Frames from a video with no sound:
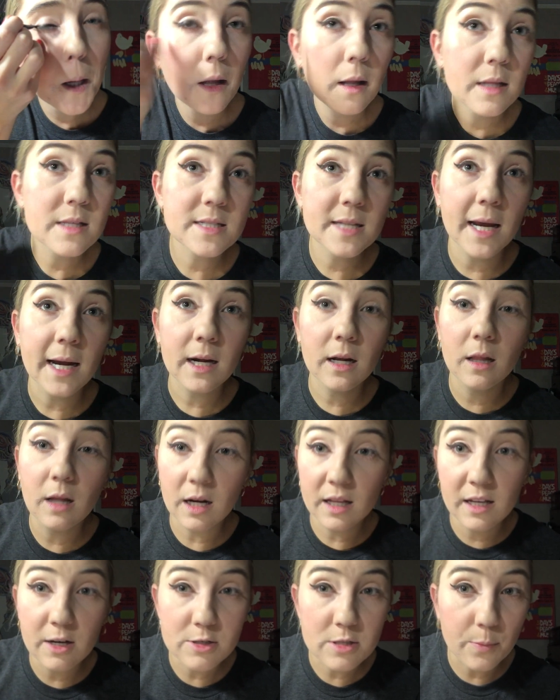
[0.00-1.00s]
It's taken a lot
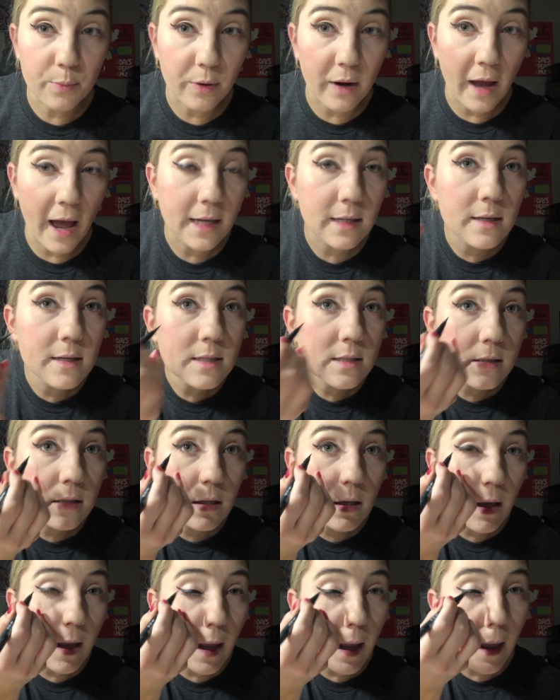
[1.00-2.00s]
of years of practice
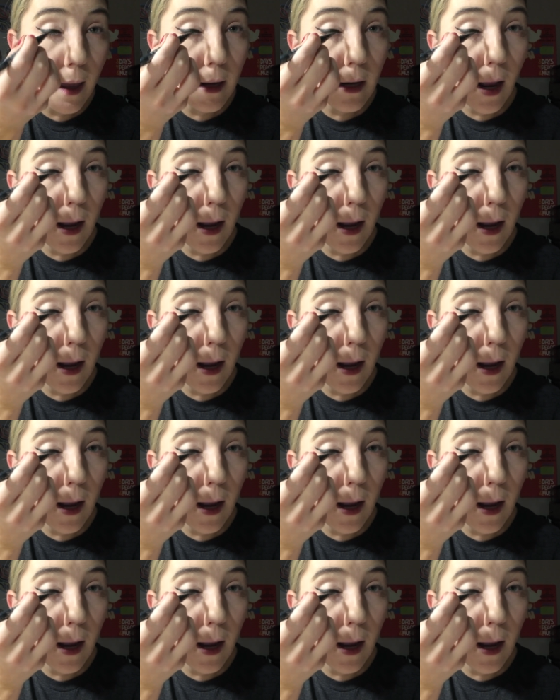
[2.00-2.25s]
and